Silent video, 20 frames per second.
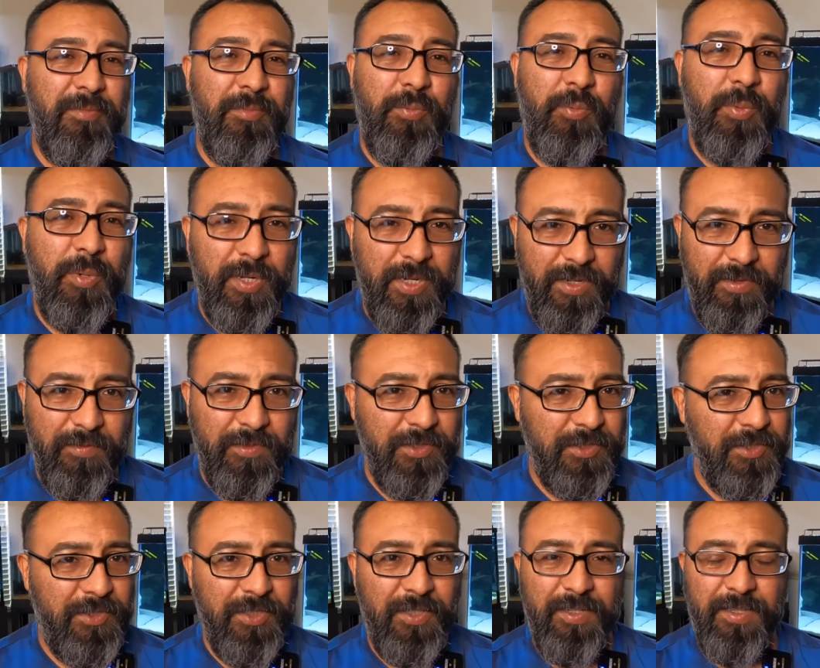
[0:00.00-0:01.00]
whatever
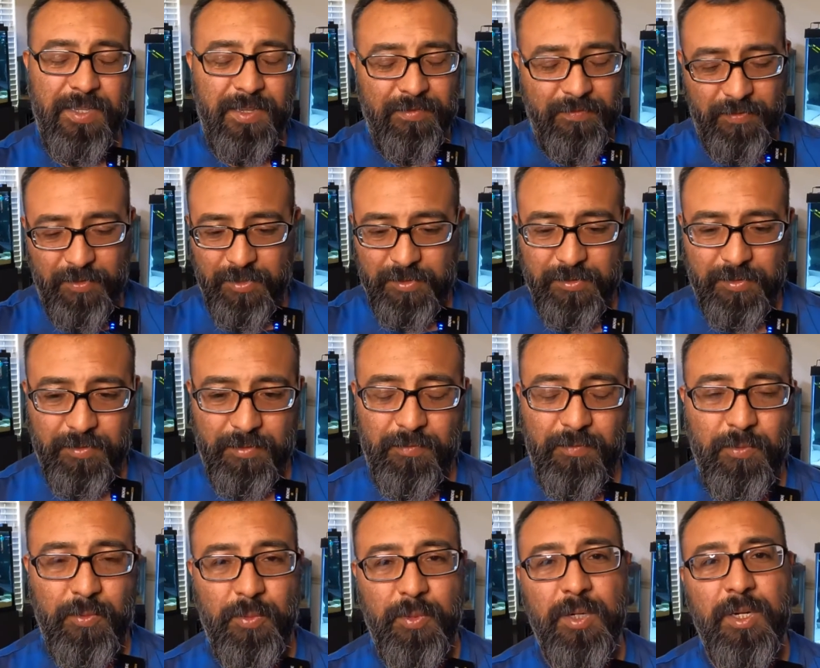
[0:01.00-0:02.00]
junk that falls on the
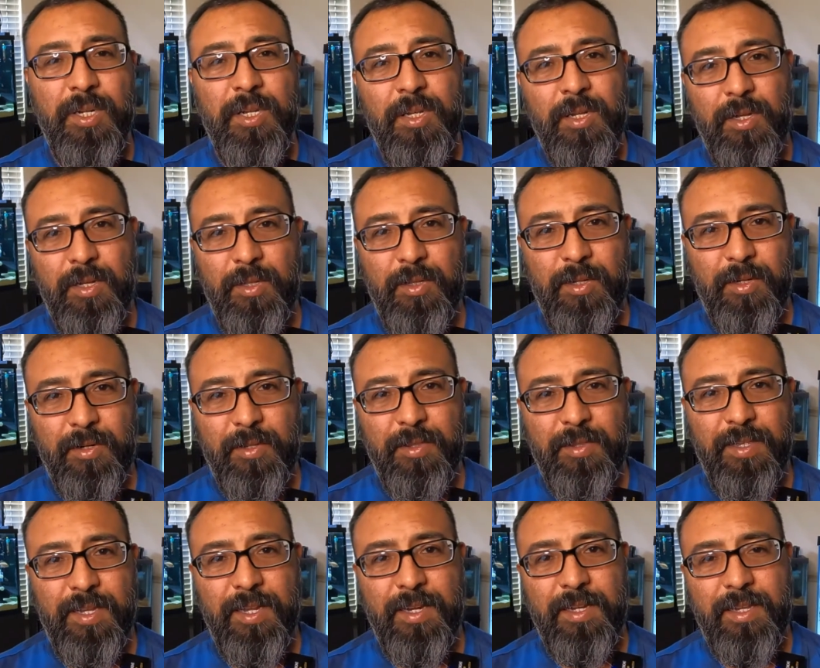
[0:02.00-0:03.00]
floor, a lot of
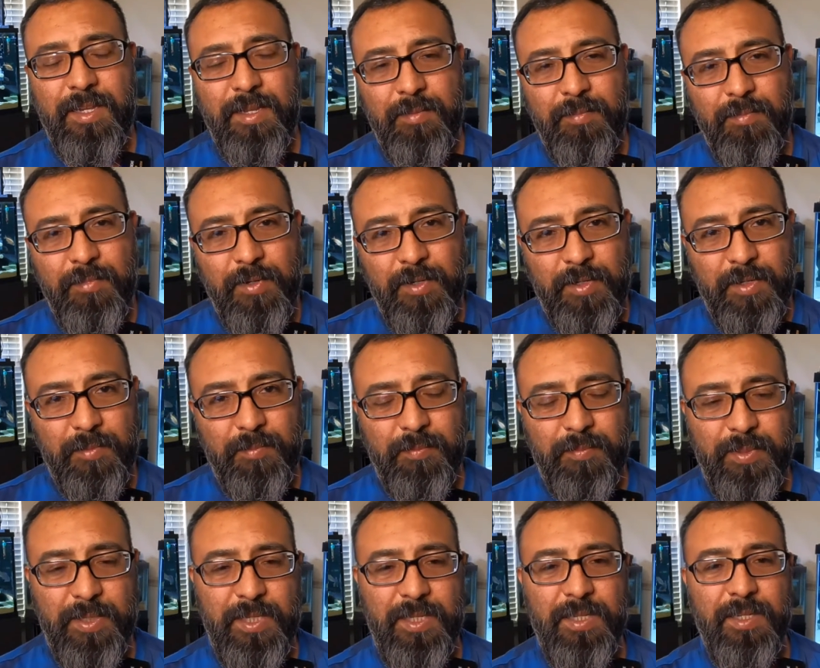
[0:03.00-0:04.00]
that can
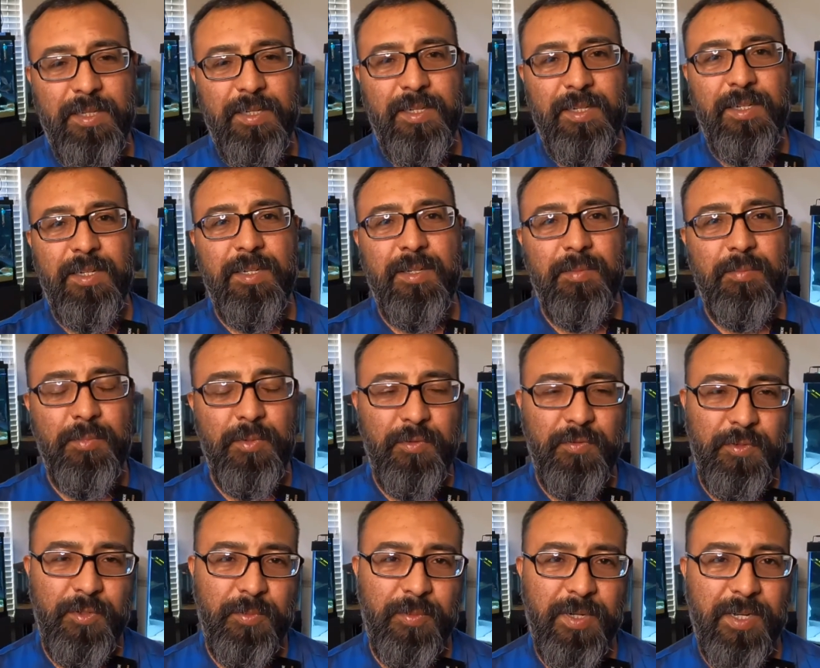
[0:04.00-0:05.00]
be
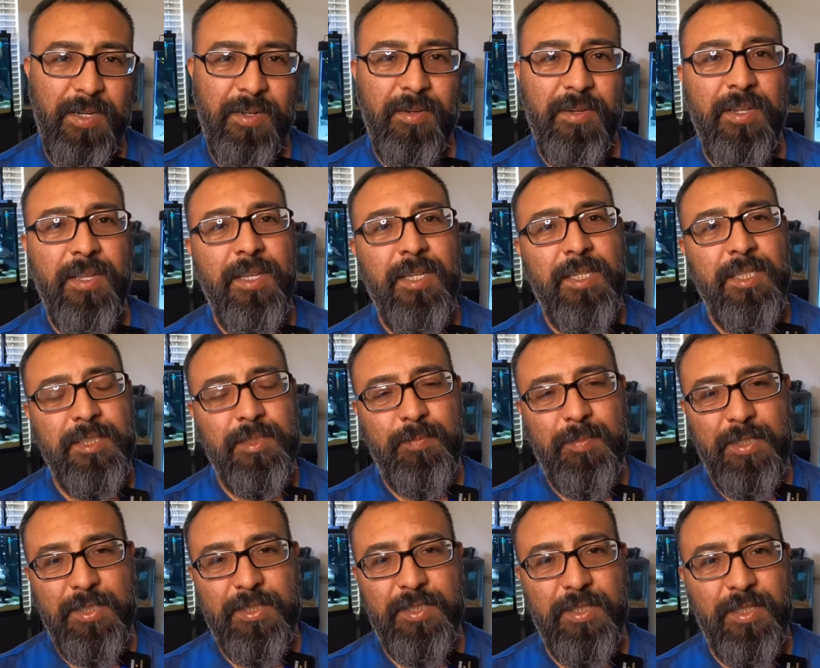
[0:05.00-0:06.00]
moved around,
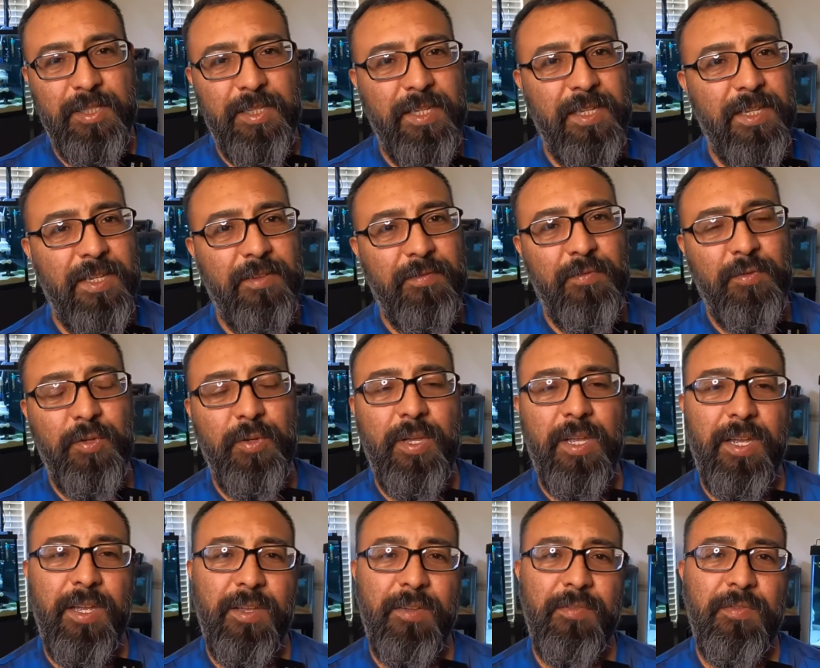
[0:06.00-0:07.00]
especially if you
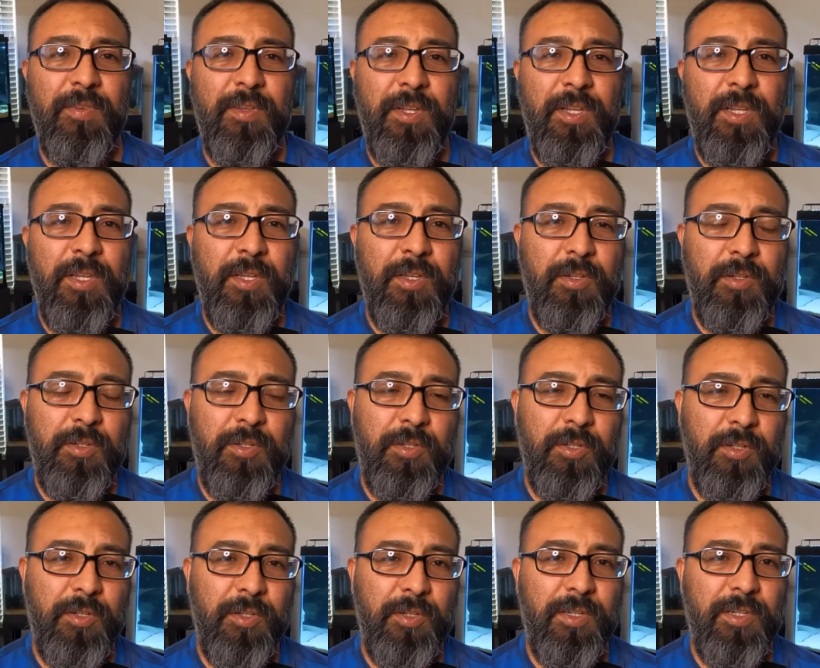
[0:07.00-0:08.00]
have
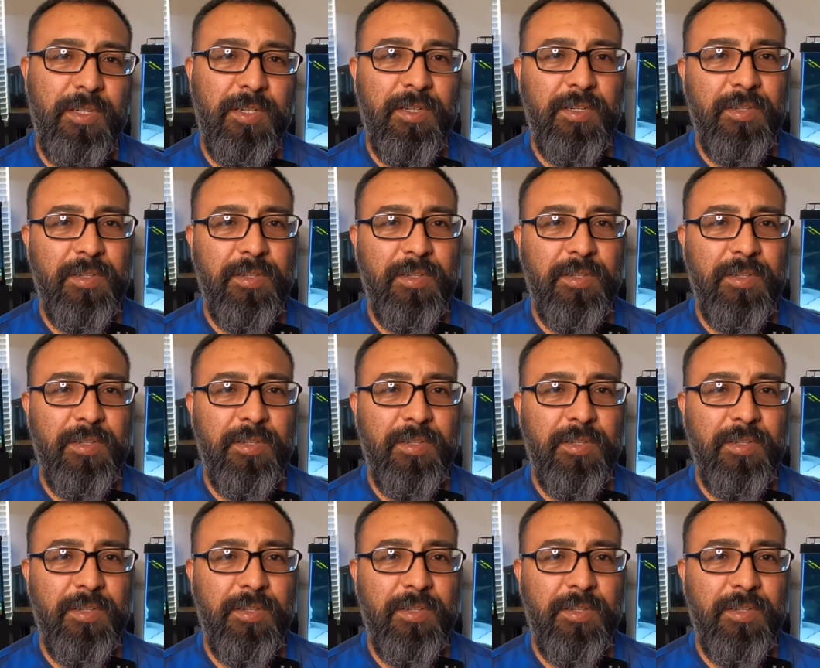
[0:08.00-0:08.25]
good